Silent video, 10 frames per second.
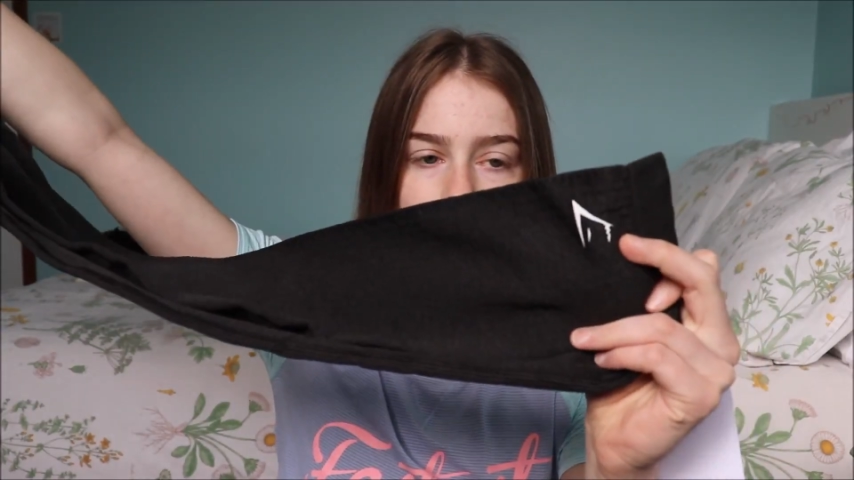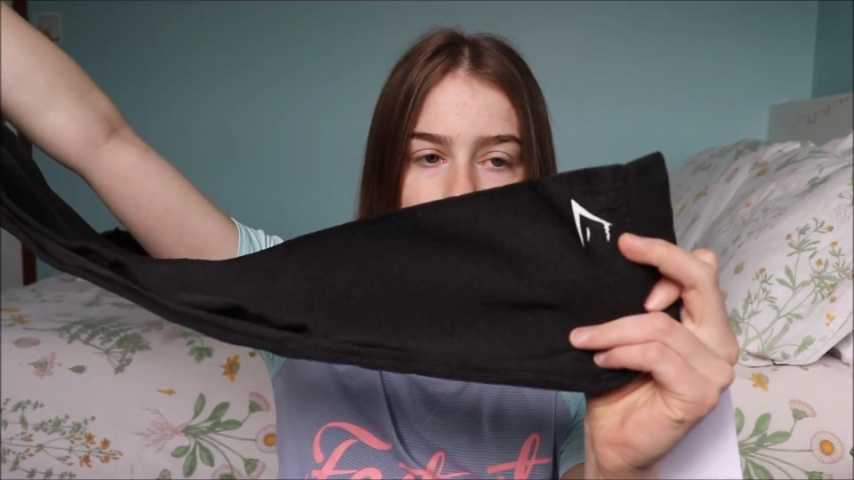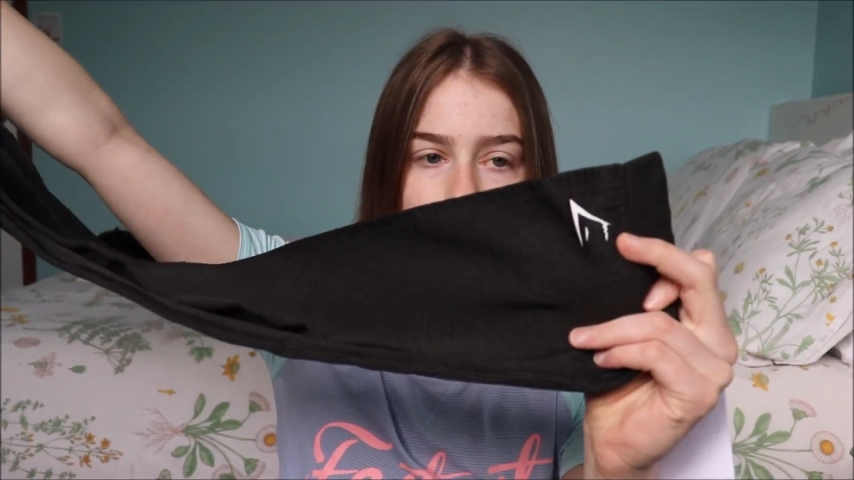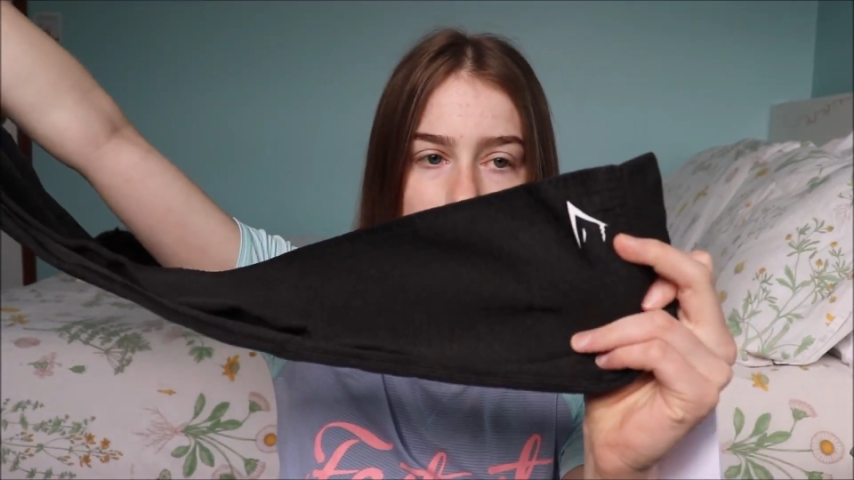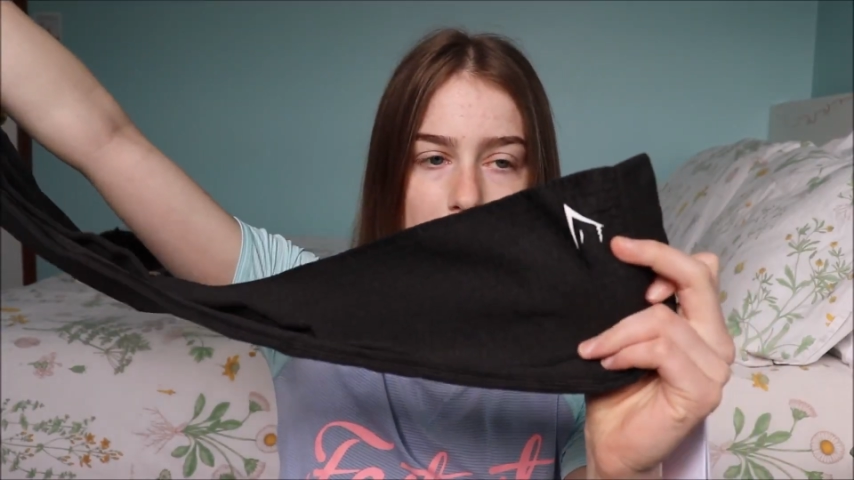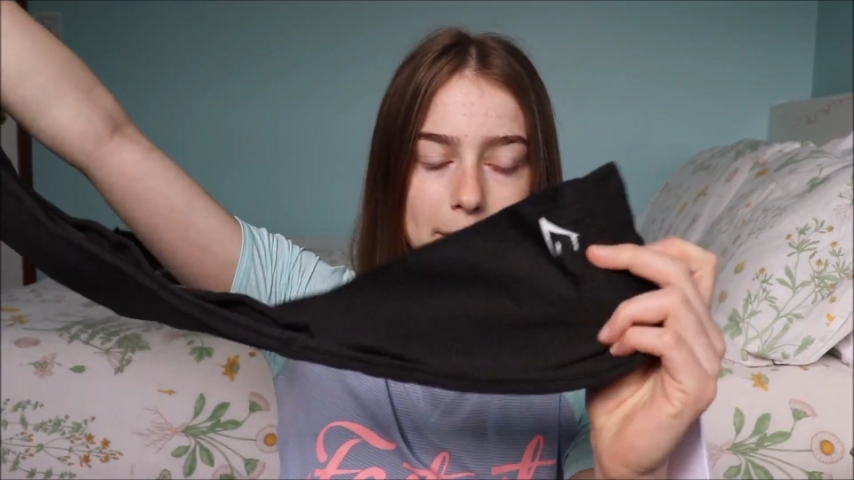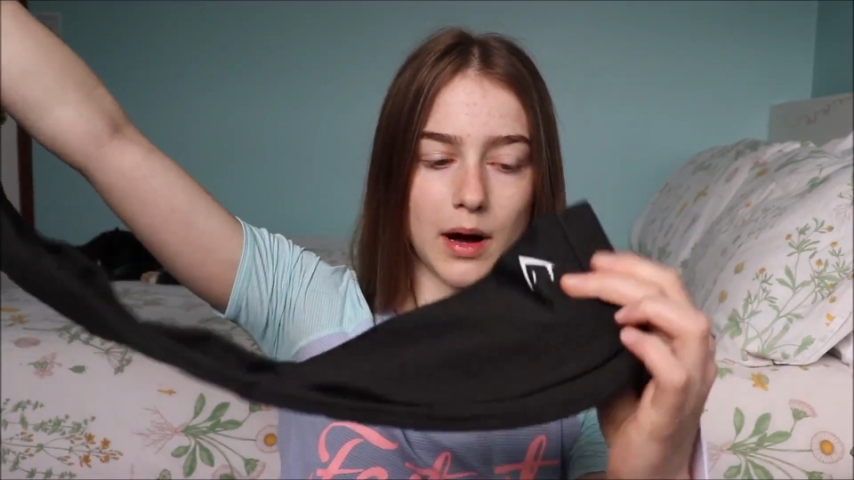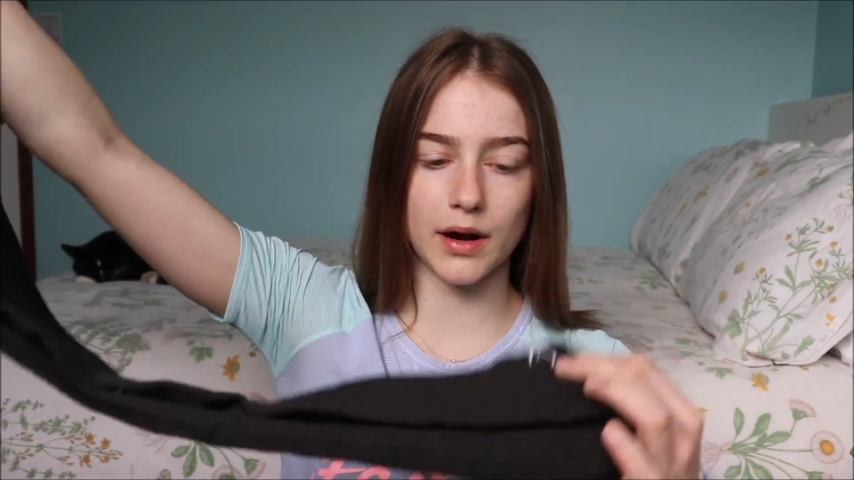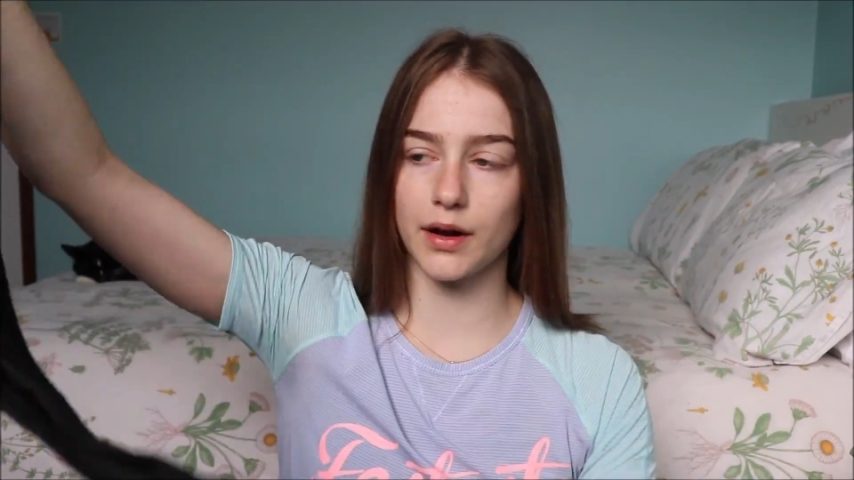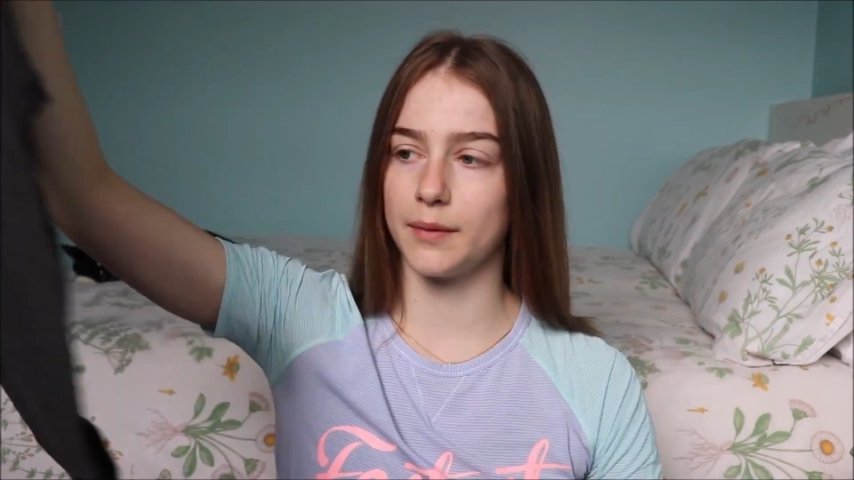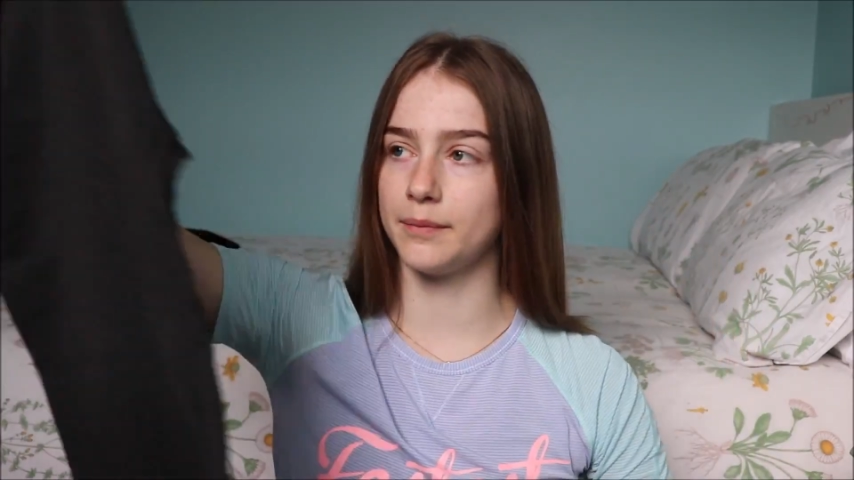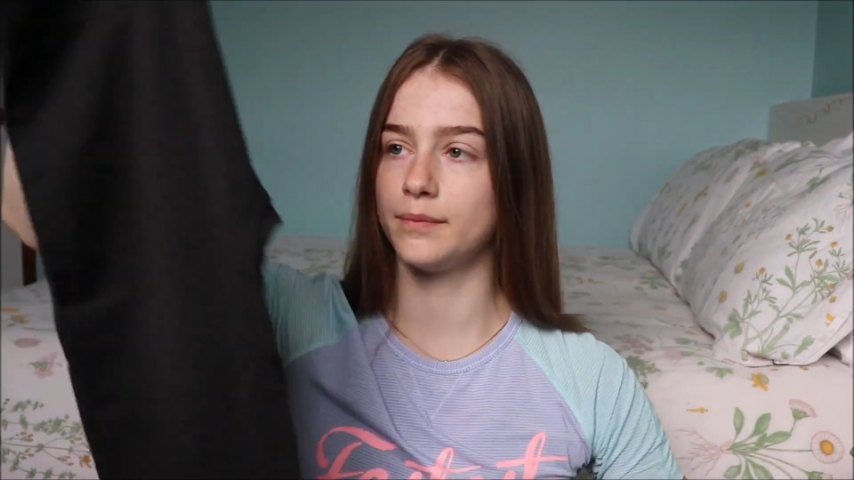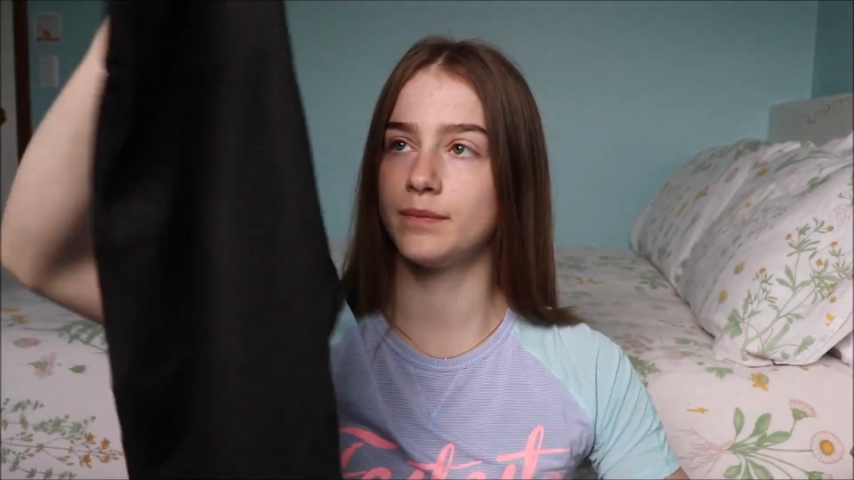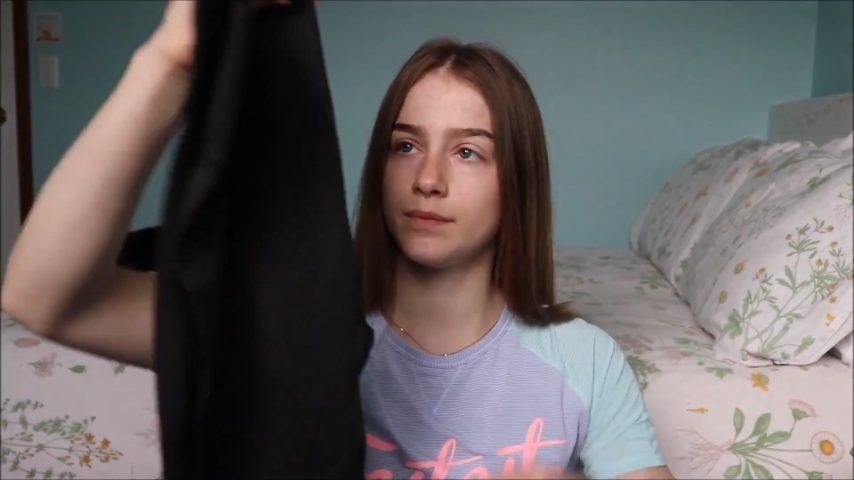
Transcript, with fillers: logo at the bottom